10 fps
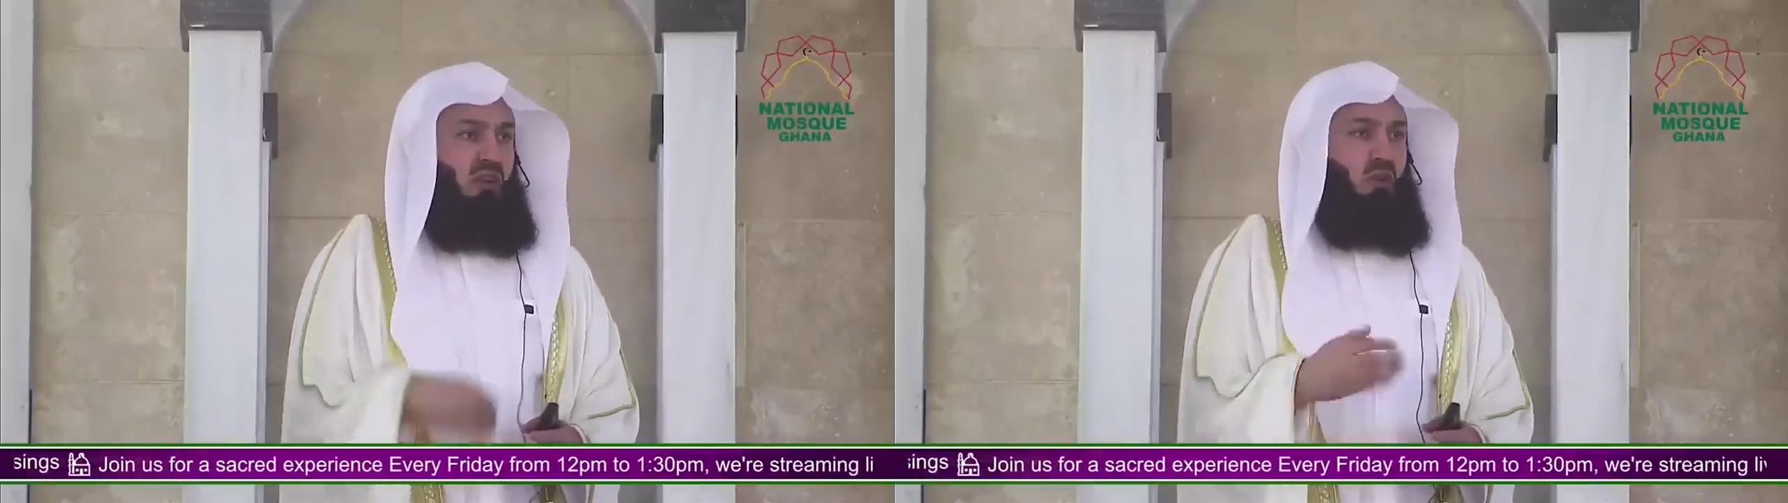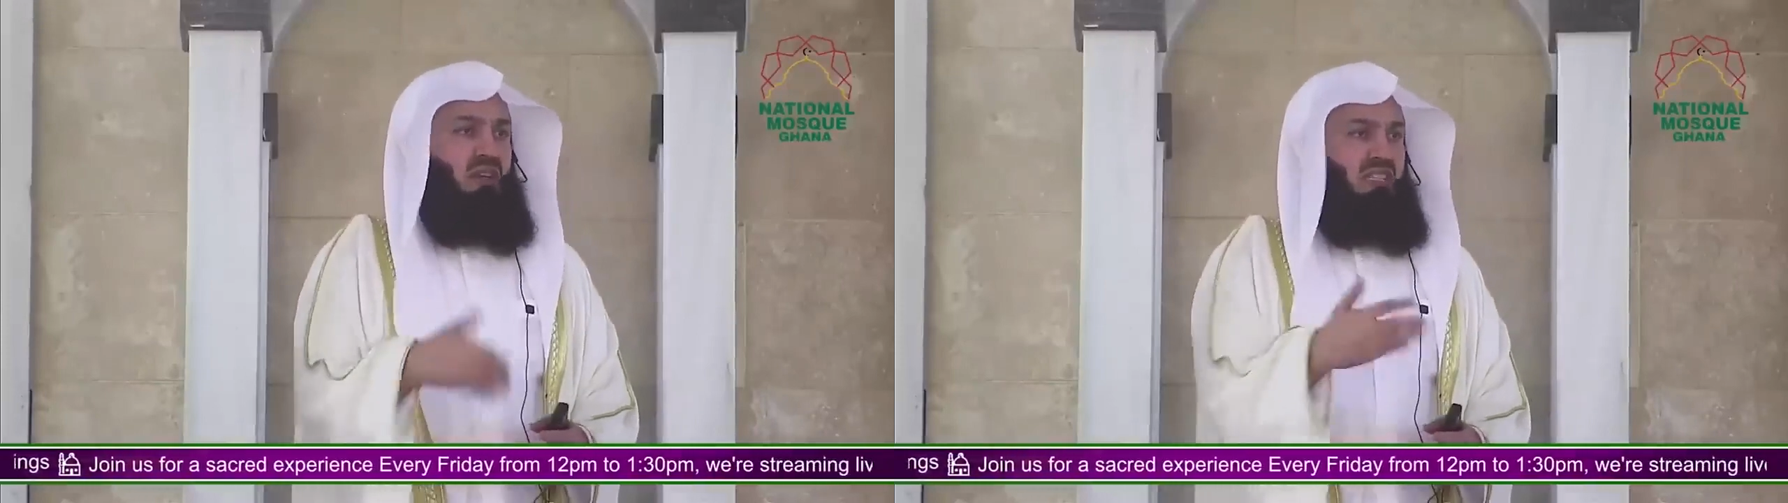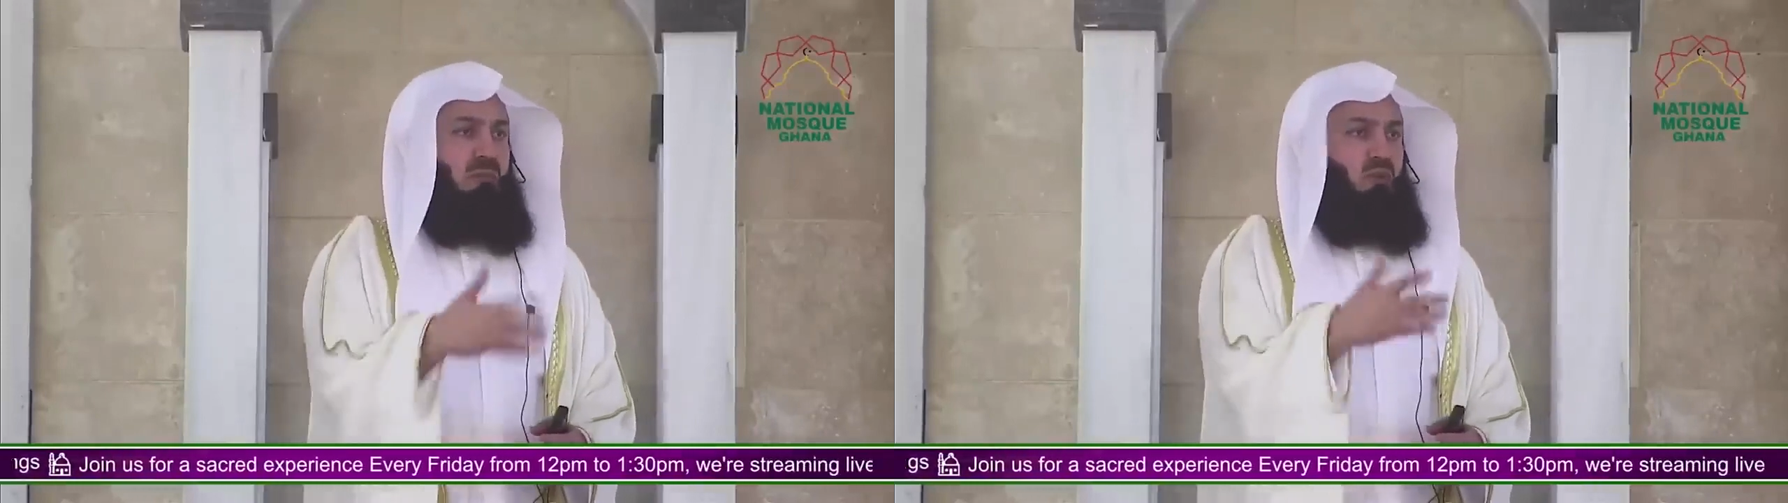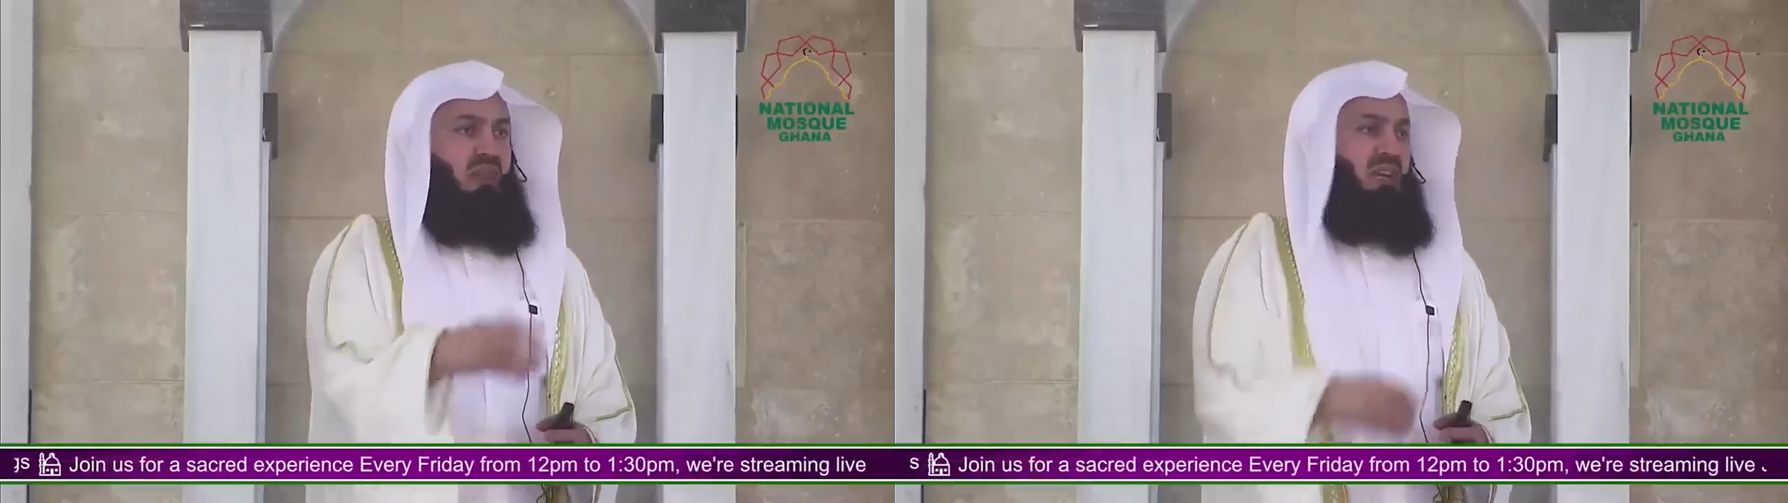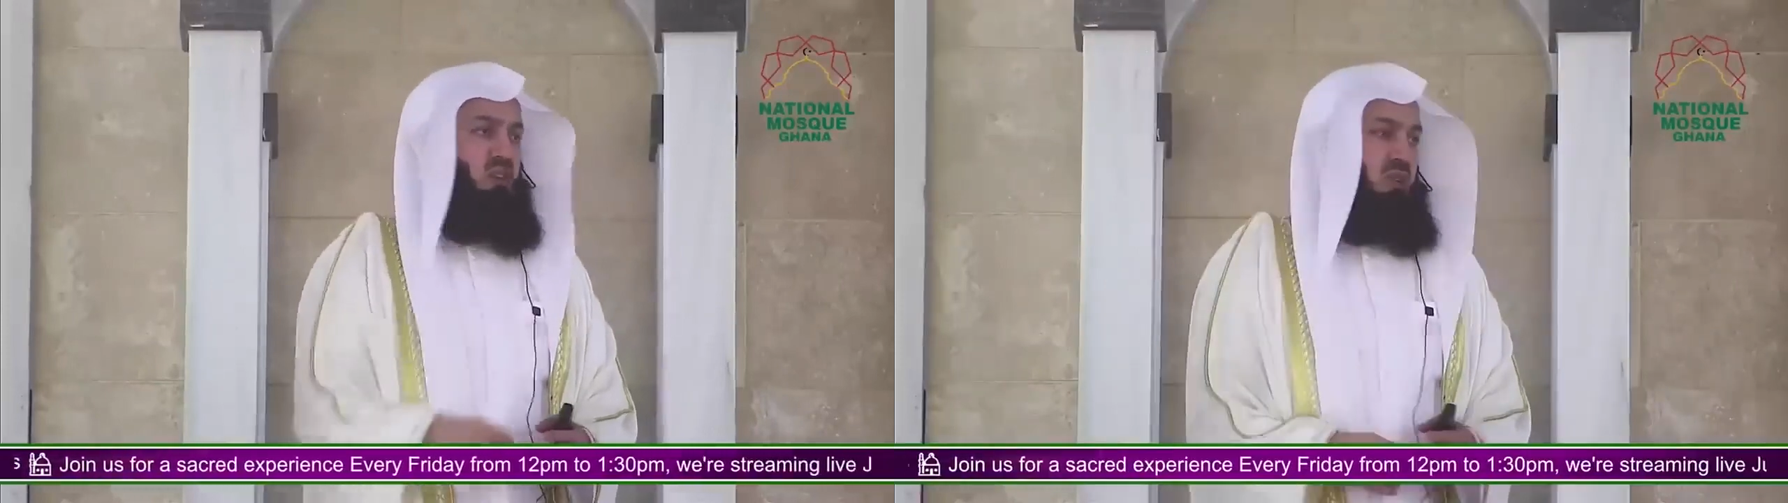Follow it up
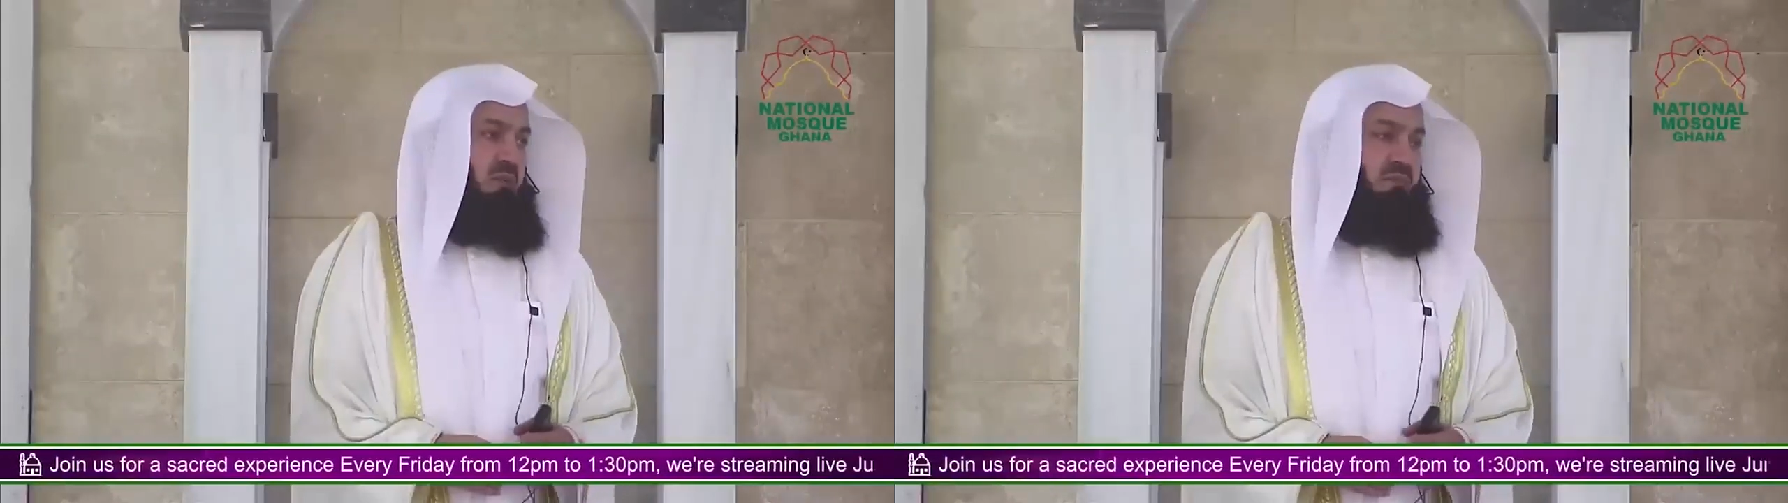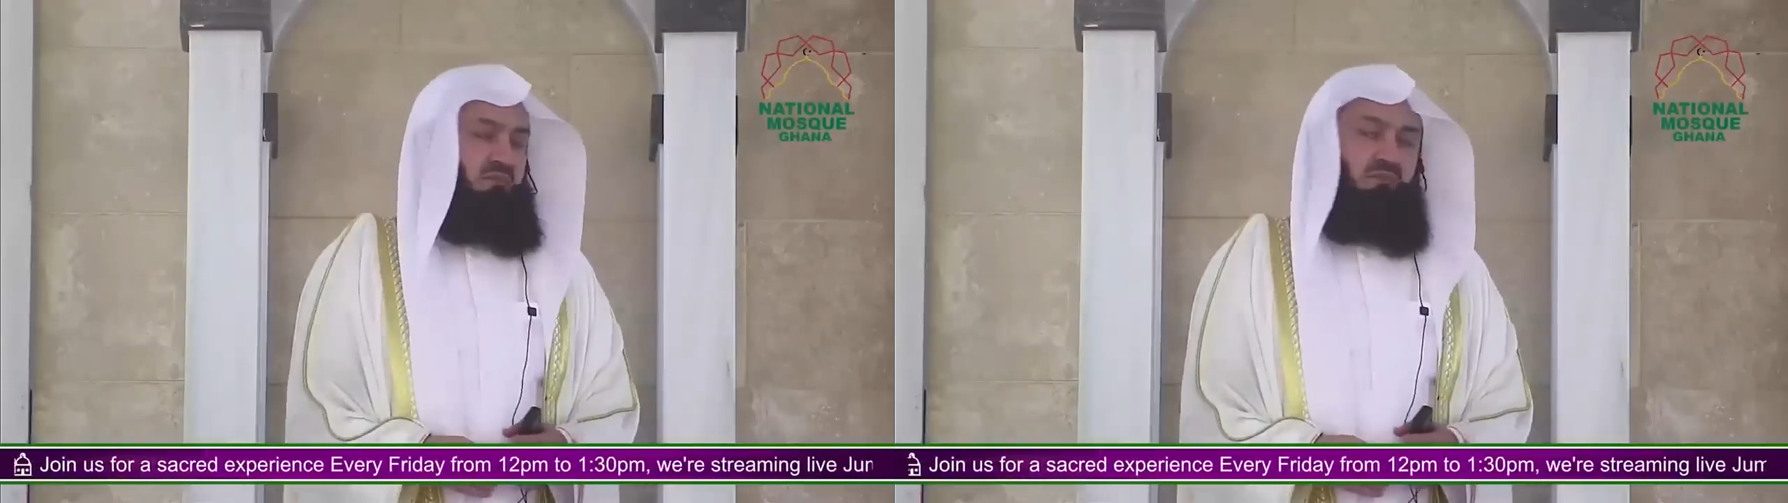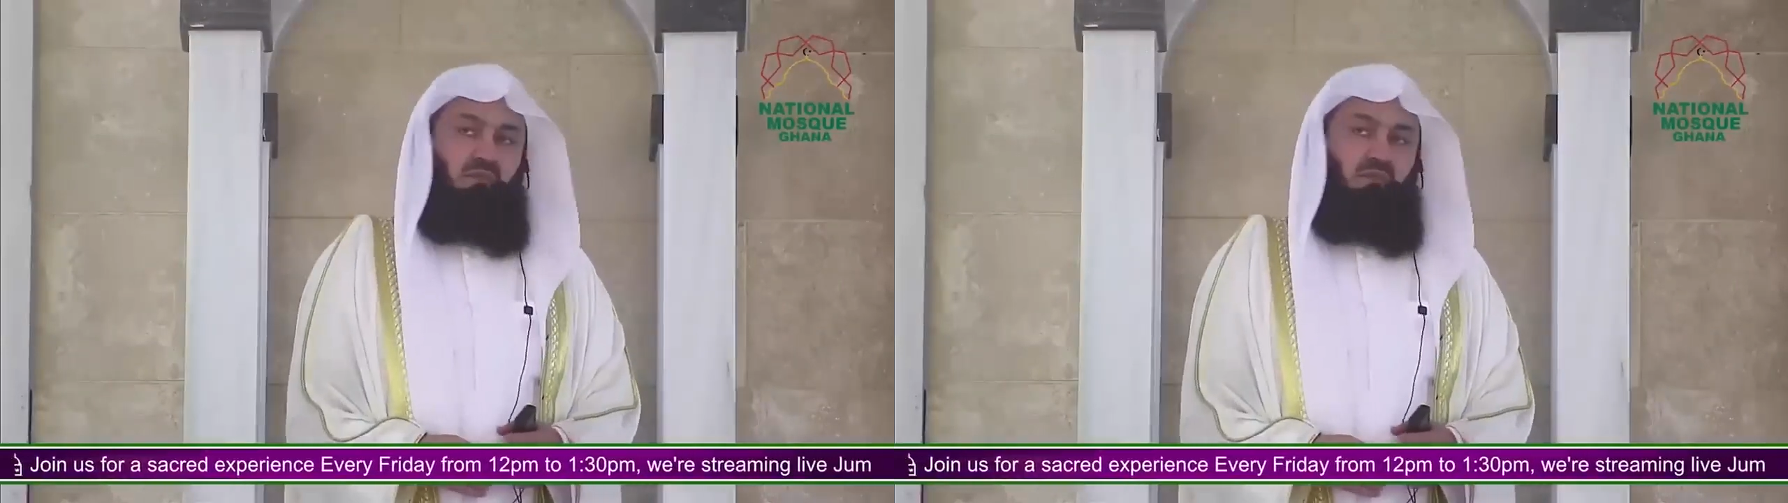with action.